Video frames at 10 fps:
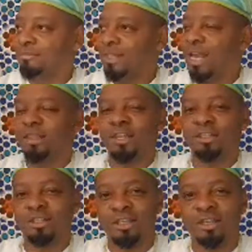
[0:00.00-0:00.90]
yeah, things
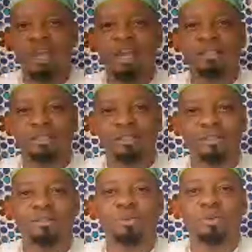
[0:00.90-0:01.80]
are looking nice.
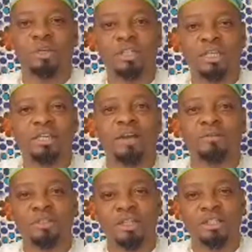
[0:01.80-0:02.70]
We're going to take the
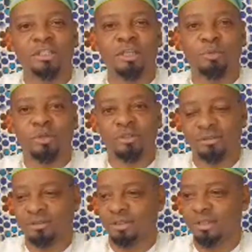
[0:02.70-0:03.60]
conversation deeper.
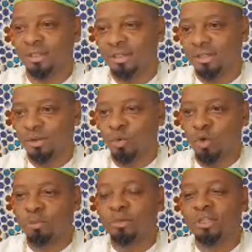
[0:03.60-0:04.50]
We're
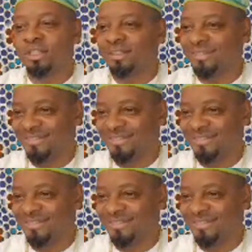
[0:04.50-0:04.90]
on a mission,